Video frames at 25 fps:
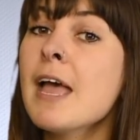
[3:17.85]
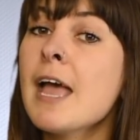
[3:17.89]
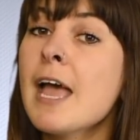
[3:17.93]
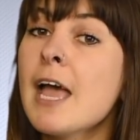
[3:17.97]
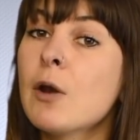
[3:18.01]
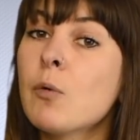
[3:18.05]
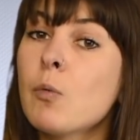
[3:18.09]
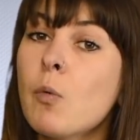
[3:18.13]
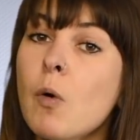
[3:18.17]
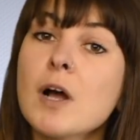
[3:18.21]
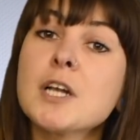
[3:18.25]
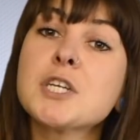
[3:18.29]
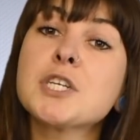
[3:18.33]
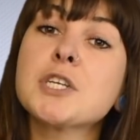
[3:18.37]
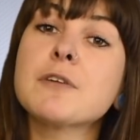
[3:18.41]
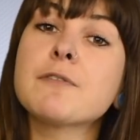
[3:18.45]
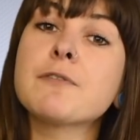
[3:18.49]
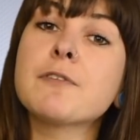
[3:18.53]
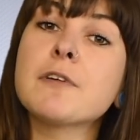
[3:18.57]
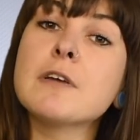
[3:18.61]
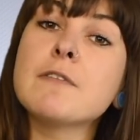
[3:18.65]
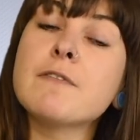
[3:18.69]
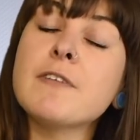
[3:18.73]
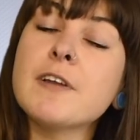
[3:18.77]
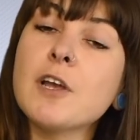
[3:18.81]
and watch the
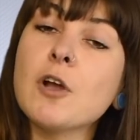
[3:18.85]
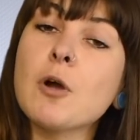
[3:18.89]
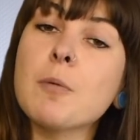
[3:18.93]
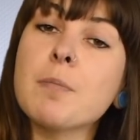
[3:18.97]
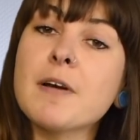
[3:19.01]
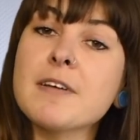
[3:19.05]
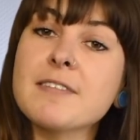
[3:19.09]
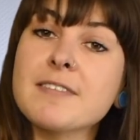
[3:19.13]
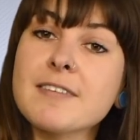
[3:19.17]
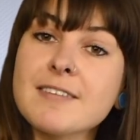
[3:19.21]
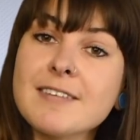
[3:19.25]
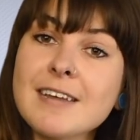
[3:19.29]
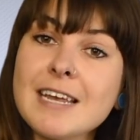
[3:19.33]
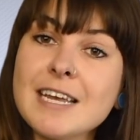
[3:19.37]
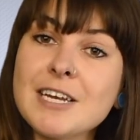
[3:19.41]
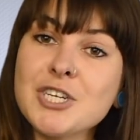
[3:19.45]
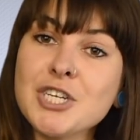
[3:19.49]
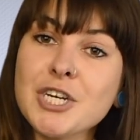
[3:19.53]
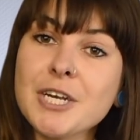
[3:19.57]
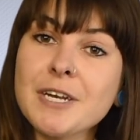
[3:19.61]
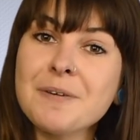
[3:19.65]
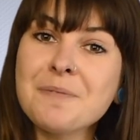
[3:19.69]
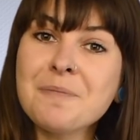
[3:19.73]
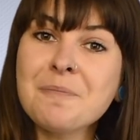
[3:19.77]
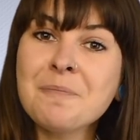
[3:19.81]
free video
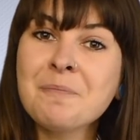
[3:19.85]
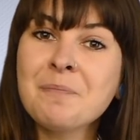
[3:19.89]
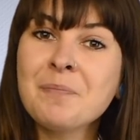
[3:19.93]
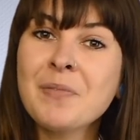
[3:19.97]
presentation.